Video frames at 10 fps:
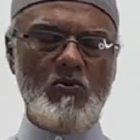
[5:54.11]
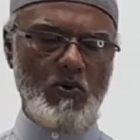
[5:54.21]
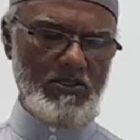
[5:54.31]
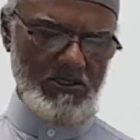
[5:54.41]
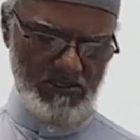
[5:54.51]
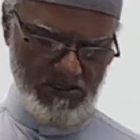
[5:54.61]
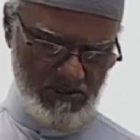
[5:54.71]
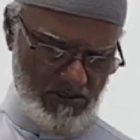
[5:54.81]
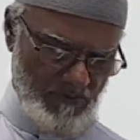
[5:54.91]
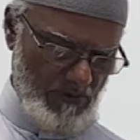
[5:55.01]
what is
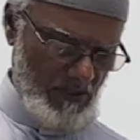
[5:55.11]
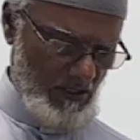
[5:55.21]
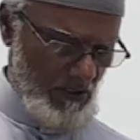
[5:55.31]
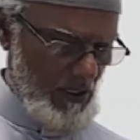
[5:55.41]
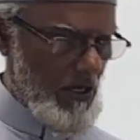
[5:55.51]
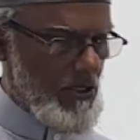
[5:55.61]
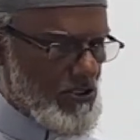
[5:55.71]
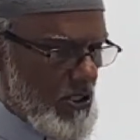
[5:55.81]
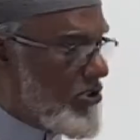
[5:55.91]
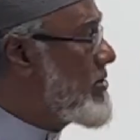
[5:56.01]
a
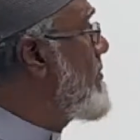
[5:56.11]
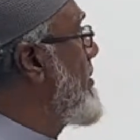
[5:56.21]
conjunction